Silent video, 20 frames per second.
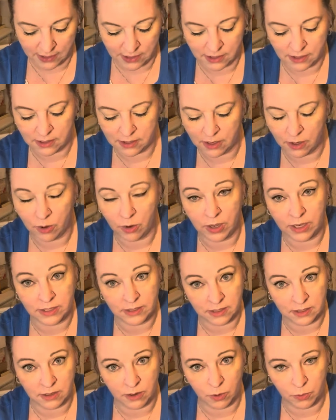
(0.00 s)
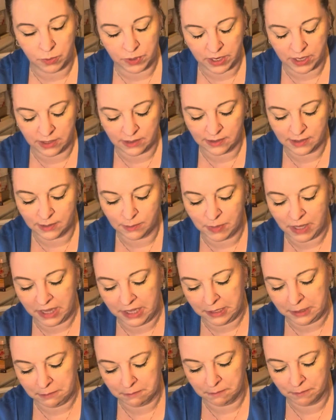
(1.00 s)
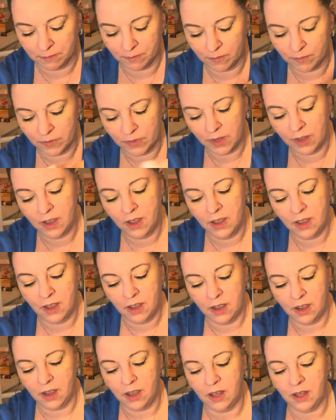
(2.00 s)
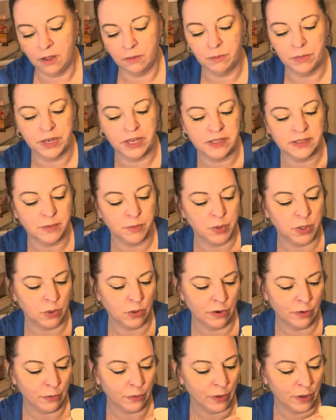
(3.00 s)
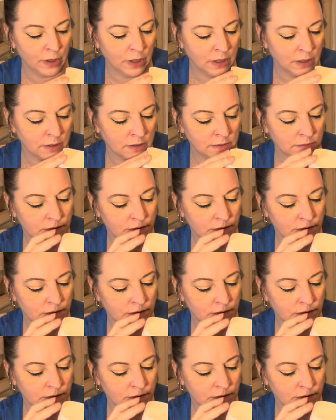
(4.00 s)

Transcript: And so I did open it and smell it. Um, but it's beautiful.